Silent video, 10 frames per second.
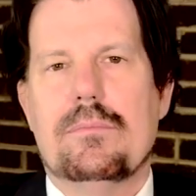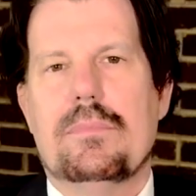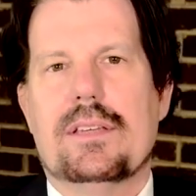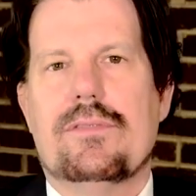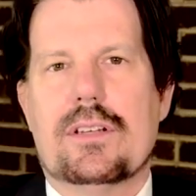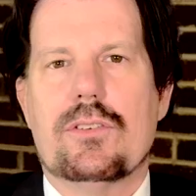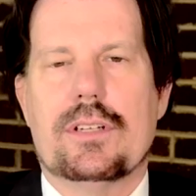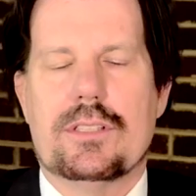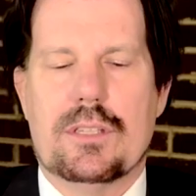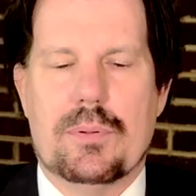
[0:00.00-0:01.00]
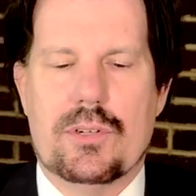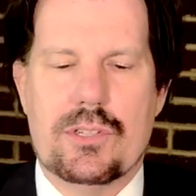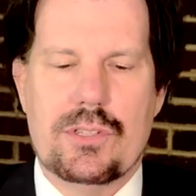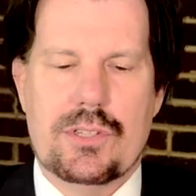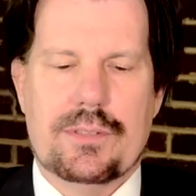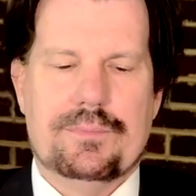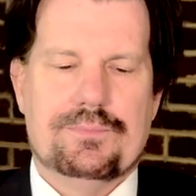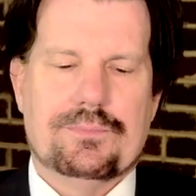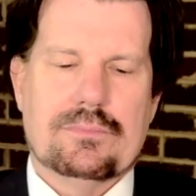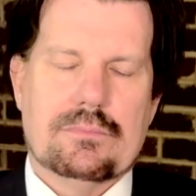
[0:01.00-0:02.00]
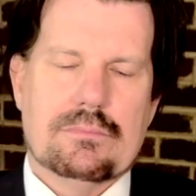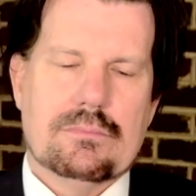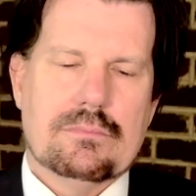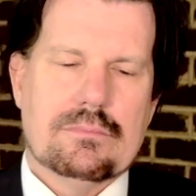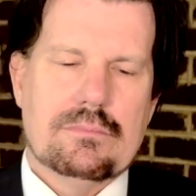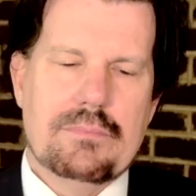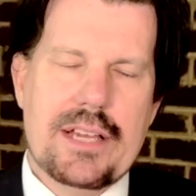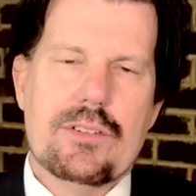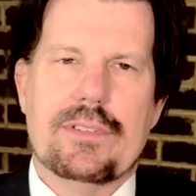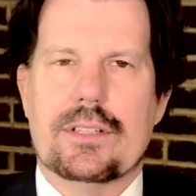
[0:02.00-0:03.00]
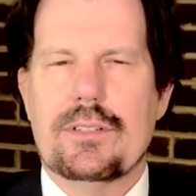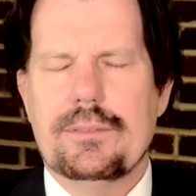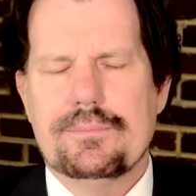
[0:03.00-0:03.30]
big victory against the Persians, major victory.